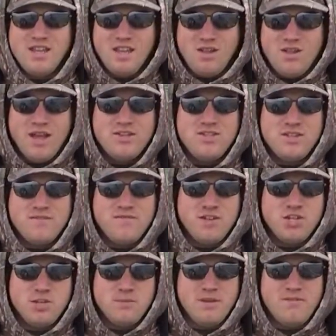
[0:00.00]
It allows you to
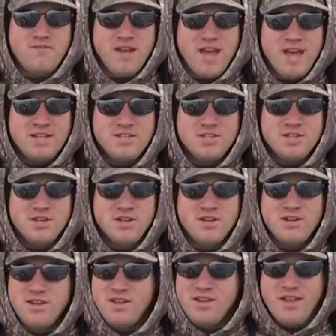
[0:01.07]
fish a bit faster,
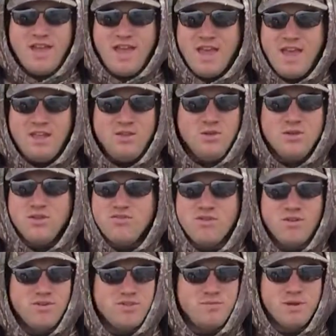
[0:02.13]
and you can
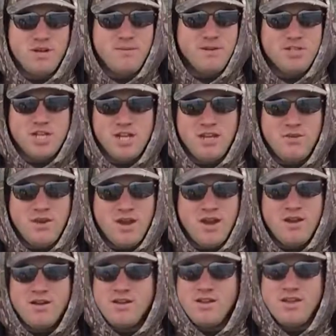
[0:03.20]
throw this pretty much anywhere.